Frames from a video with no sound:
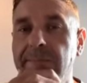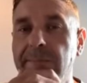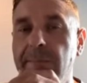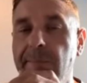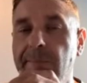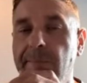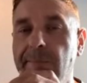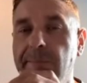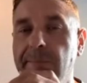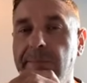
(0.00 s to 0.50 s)

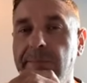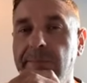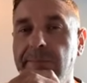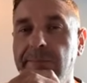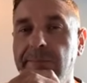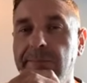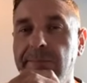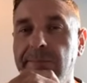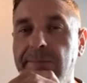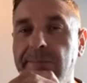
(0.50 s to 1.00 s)

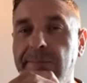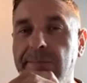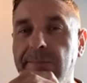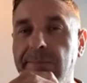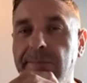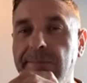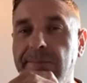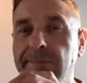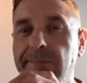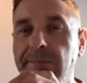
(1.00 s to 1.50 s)

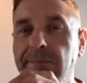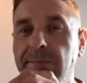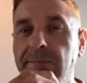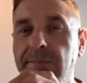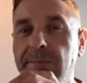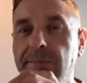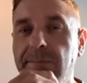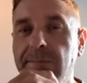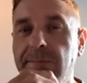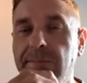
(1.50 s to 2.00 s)

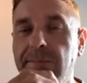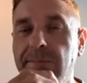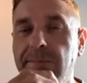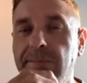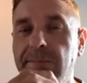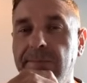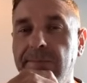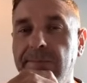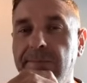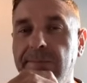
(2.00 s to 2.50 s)

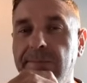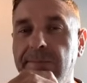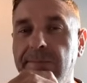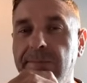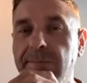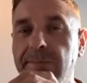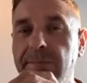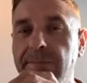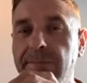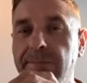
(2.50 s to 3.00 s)

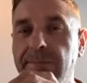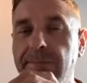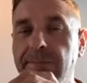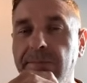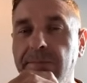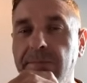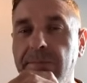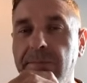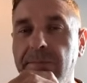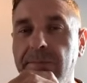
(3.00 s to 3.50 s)

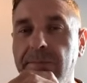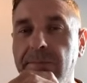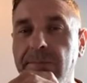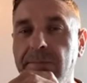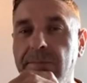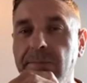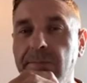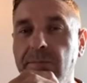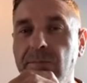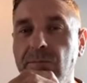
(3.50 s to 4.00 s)

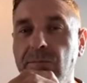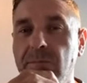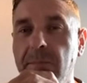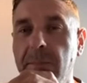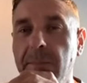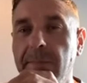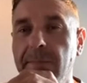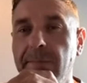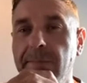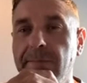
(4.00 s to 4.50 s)

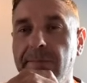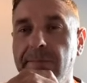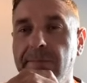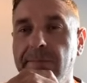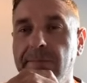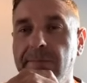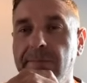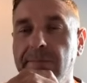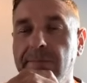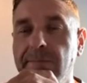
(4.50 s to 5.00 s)

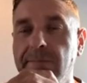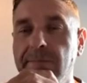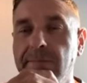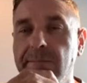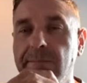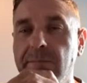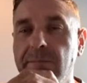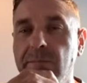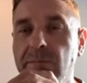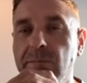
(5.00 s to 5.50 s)

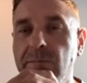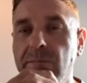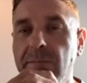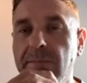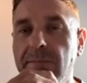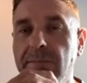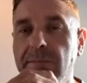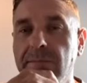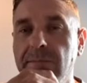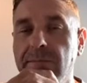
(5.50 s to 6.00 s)

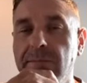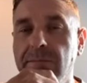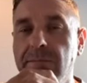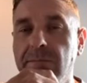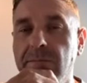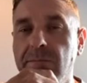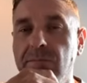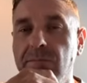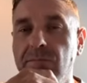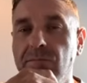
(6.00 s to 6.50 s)

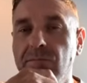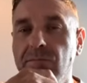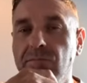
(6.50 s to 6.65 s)
No words are spoken by the person on screen.